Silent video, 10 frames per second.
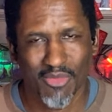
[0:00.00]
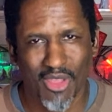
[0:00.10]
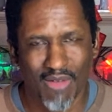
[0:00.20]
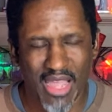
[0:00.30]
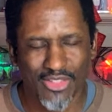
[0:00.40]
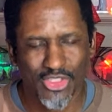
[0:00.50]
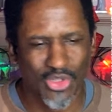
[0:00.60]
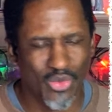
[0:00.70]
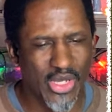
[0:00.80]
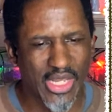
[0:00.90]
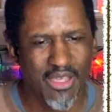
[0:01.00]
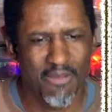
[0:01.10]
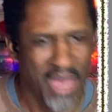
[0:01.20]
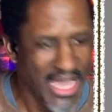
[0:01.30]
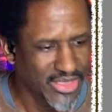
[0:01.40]
All right. So we're going to come
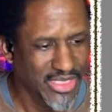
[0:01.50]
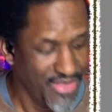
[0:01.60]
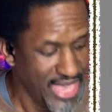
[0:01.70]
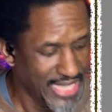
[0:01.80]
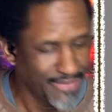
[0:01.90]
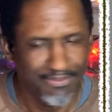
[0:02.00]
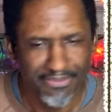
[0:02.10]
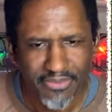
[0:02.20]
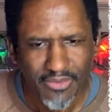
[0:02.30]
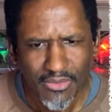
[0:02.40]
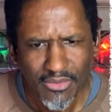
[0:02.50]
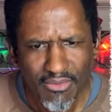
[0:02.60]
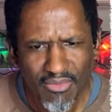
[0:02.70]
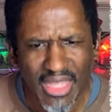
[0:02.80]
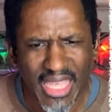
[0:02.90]
back to that.
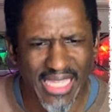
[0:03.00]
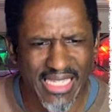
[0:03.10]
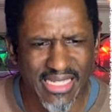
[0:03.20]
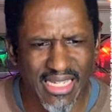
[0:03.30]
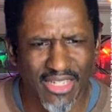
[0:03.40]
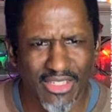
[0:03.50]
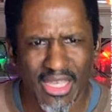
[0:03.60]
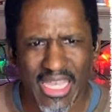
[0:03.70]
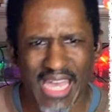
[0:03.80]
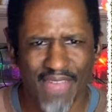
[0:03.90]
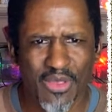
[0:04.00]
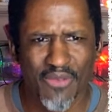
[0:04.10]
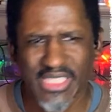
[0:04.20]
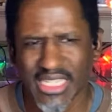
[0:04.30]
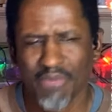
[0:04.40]
And after you've
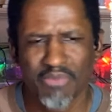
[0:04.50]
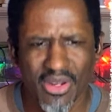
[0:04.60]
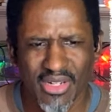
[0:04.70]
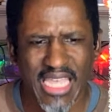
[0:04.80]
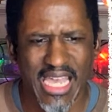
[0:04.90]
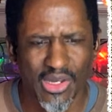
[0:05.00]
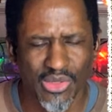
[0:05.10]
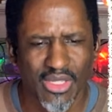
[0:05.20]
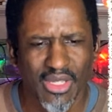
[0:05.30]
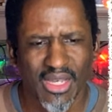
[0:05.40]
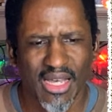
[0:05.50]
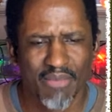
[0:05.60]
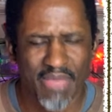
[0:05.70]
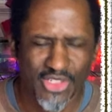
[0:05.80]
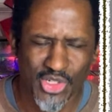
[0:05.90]
set up your account,
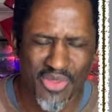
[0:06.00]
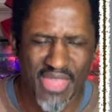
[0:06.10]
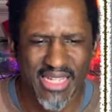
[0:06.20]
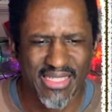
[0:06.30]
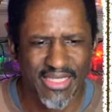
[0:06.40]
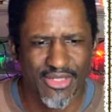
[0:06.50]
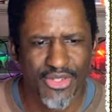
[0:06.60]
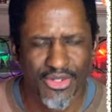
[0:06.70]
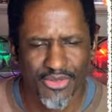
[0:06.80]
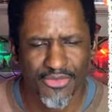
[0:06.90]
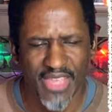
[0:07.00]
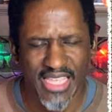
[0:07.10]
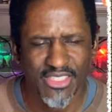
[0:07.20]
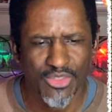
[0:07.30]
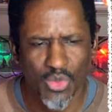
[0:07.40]
make sure that it's
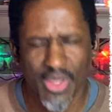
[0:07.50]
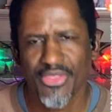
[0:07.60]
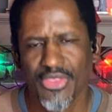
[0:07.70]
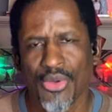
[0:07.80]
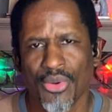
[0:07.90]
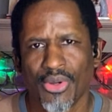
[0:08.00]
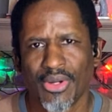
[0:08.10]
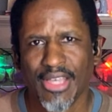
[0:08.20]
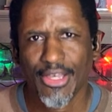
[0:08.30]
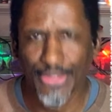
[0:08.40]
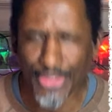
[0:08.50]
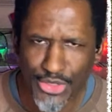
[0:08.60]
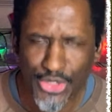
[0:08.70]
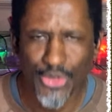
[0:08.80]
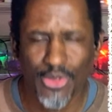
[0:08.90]
interfaced with your
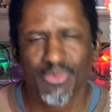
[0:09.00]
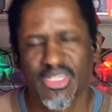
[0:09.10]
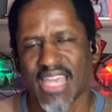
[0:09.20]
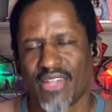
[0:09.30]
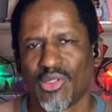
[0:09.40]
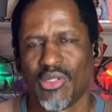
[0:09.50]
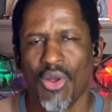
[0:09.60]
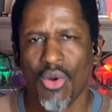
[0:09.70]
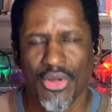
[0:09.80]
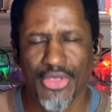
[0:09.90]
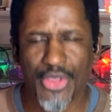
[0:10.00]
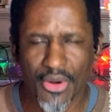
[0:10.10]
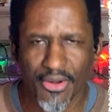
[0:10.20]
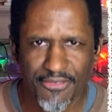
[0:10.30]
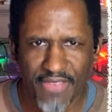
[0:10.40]
YouTube channel or
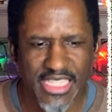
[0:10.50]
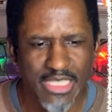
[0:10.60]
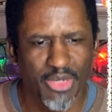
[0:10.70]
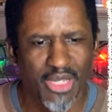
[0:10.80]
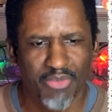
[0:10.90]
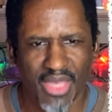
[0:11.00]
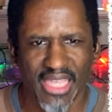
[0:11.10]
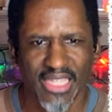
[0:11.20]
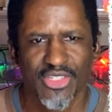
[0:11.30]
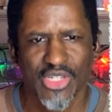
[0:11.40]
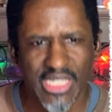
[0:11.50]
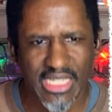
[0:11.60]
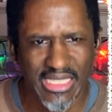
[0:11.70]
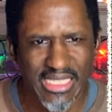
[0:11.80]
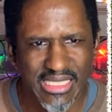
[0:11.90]
your Facebook page. You're going to
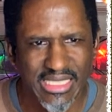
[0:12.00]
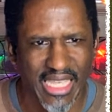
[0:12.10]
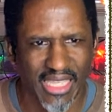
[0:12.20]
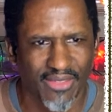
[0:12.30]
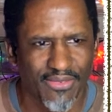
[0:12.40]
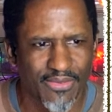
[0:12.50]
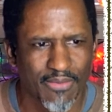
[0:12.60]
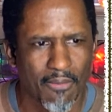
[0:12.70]
click Save.